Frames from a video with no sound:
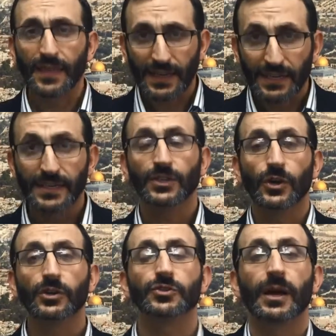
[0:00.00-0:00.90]
that indeed
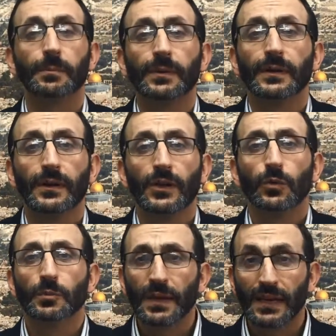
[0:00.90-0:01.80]
Donald Trump
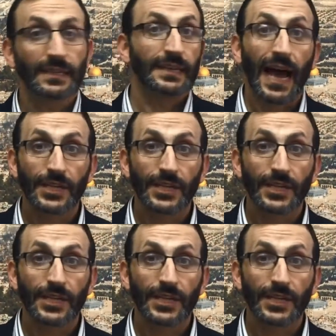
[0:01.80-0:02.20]
would be elected?